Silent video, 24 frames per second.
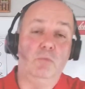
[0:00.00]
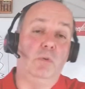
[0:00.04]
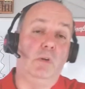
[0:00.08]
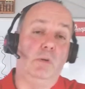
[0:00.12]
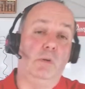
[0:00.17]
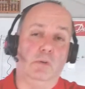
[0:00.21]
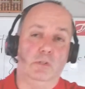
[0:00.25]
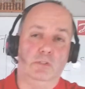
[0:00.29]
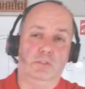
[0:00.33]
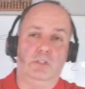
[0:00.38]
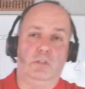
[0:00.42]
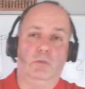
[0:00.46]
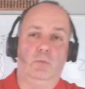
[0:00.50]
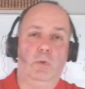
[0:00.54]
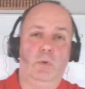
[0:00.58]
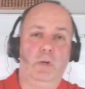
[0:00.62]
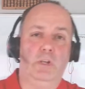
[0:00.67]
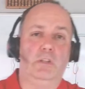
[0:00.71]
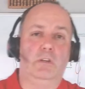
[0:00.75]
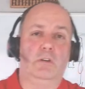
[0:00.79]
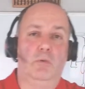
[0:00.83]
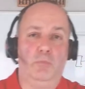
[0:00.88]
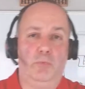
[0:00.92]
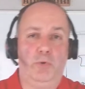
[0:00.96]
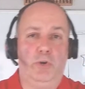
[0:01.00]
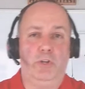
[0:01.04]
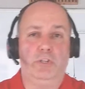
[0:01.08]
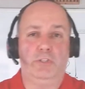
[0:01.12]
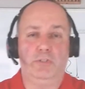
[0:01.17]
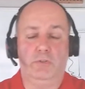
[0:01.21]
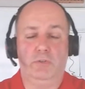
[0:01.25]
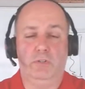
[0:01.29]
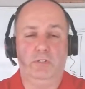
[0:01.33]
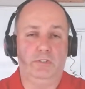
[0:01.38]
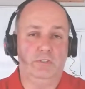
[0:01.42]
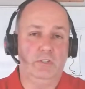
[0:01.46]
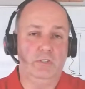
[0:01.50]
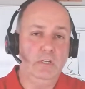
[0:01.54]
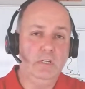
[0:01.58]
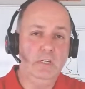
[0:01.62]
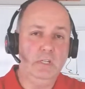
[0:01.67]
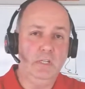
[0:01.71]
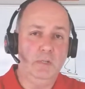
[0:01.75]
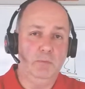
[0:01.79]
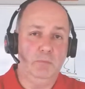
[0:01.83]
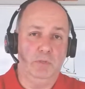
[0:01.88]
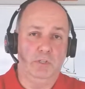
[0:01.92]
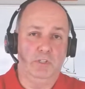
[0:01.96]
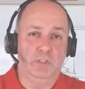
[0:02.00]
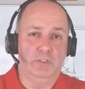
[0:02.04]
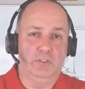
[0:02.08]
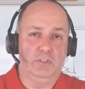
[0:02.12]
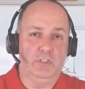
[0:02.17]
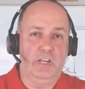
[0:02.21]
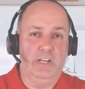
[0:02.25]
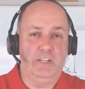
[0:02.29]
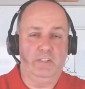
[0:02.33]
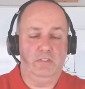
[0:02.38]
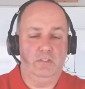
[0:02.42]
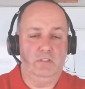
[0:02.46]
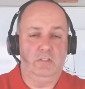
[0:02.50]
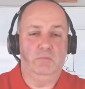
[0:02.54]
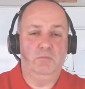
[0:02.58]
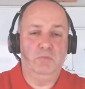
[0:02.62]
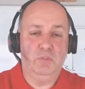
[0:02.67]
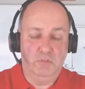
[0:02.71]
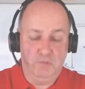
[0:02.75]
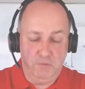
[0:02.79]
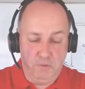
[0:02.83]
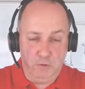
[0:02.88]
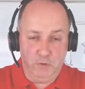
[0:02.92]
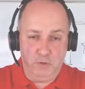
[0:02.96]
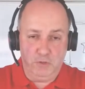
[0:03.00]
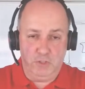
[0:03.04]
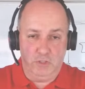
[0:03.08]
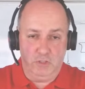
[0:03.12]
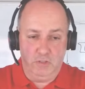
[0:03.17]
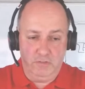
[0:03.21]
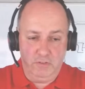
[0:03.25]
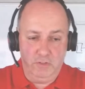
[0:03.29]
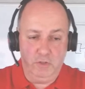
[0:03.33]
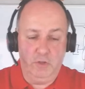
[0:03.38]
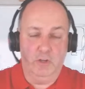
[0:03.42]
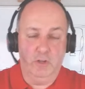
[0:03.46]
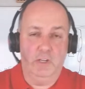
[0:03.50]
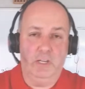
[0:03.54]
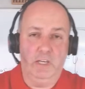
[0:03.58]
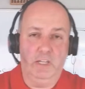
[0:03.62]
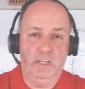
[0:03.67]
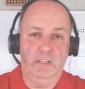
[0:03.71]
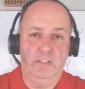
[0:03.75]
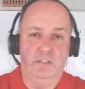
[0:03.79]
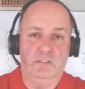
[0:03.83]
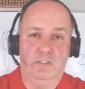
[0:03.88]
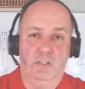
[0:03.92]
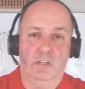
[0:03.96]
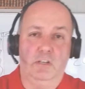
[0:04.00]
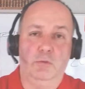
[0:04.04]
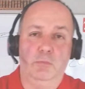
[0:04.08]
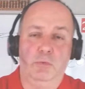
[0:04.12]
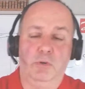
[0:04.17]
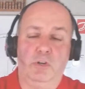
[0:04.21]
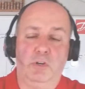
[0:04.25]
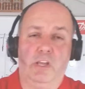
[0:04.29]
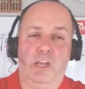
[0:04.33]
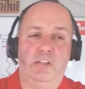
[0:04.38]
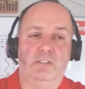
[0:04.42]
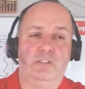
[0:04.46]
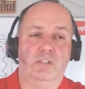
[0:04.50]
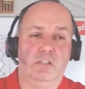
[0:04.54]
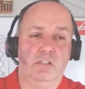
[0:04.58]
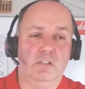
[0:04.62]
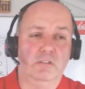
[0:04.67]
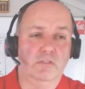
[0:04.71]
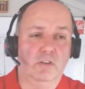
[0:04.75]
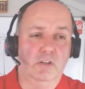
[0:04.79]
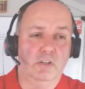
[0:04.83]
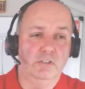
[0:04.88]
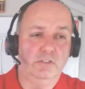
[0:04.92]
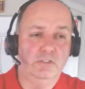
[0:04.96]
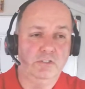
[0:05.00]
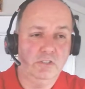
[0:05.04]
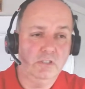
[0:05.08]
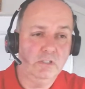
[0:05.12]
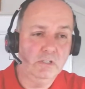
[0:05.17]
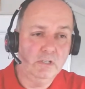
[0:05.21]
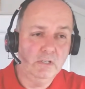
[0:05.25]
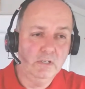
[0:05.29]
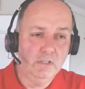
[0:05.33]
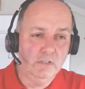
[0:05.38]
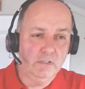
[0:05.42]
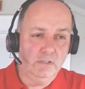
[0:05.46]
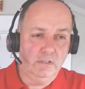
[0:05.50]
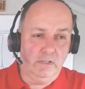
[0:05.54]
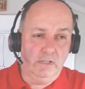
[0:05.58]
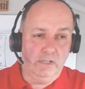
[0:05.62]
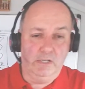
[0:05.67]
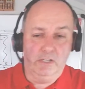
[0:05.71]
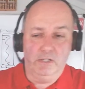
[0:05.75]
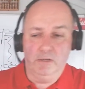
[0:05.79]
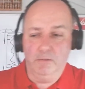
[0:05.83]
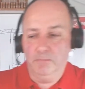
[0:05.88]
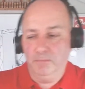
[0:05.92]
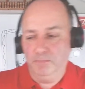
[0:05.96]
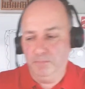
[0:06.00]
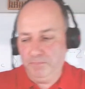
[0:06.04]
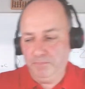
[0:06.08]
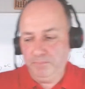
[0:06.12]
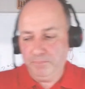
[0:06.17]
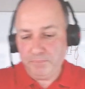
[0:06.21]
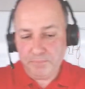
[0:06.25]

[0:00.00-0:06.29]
We want it where the compressor is, because that's the function of the oil. It's a lubricating device. Yeah,